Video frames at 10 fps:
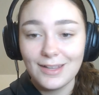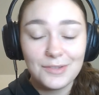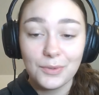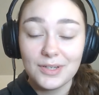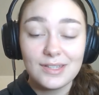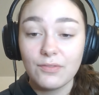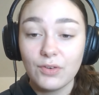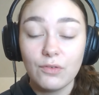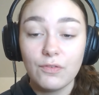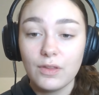that's what it's
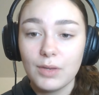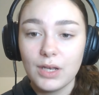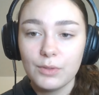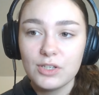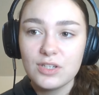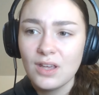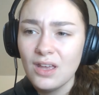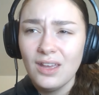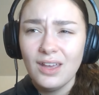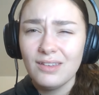given off at the minute, which is
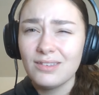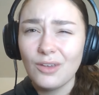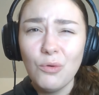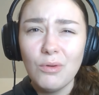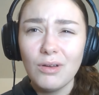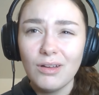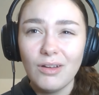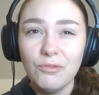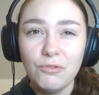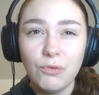so
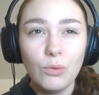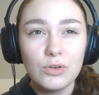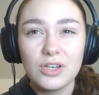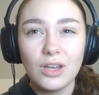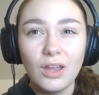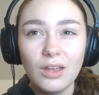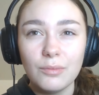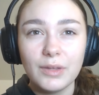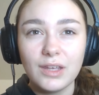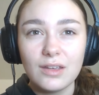unfortunate
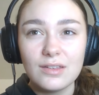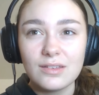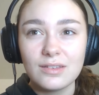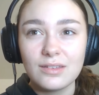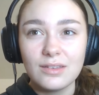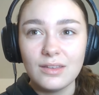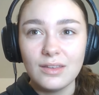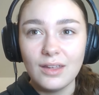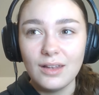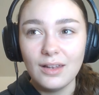because,
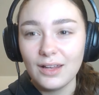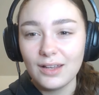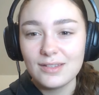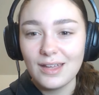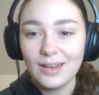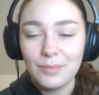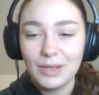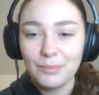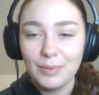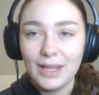like I said, I
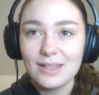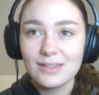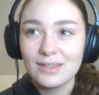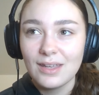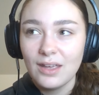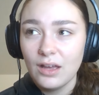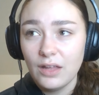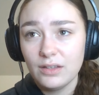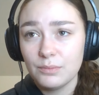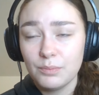mean, I
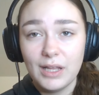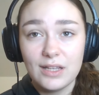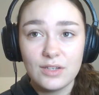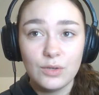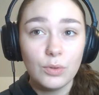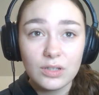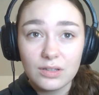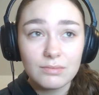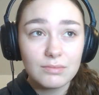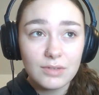think players do want to
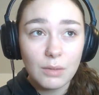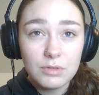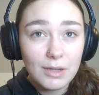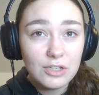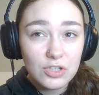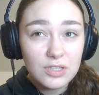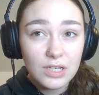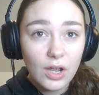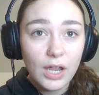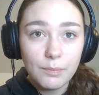come to Manchester
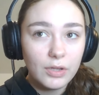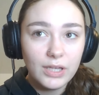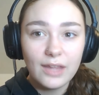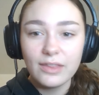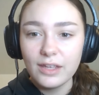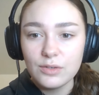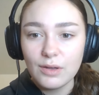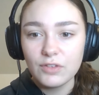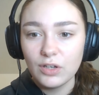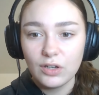United, but yeah, they do
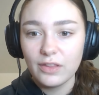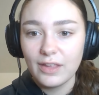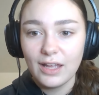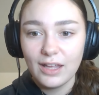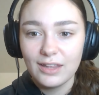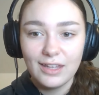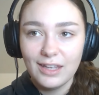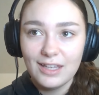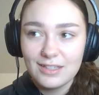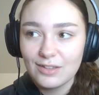have to look at that.
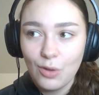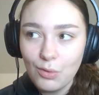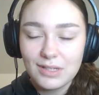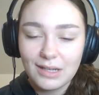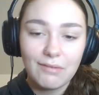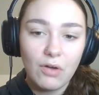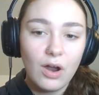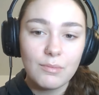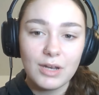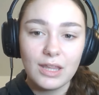It is a toxic
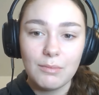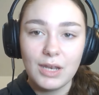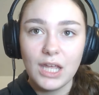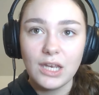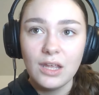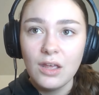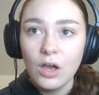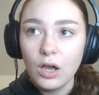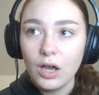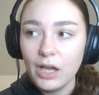environment at the minute. And
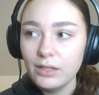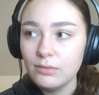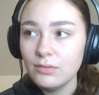I